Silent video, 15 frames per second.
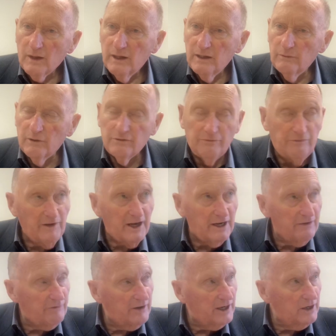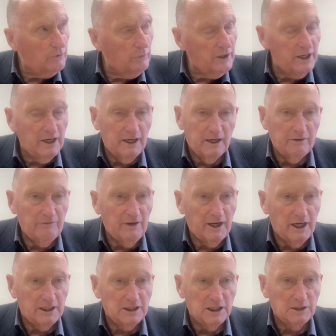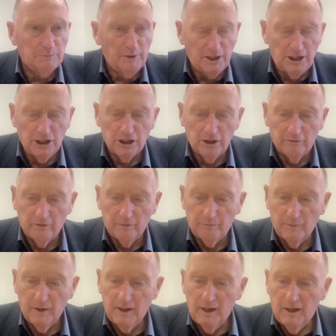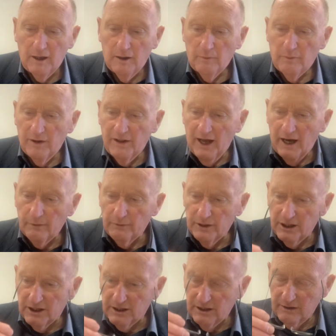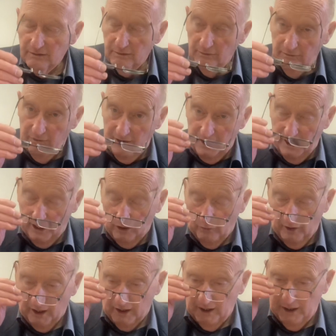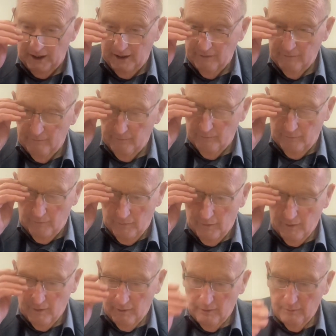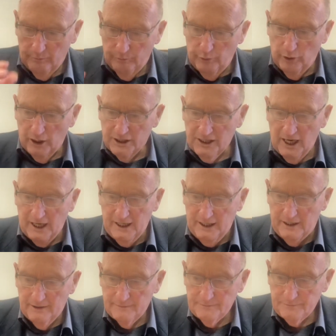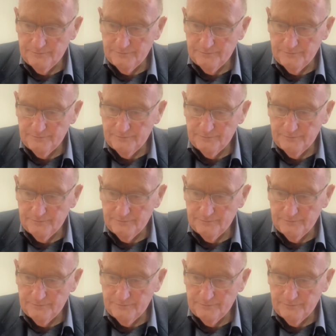were very, very wary and very suspicious of him. But that was very quickly put aside.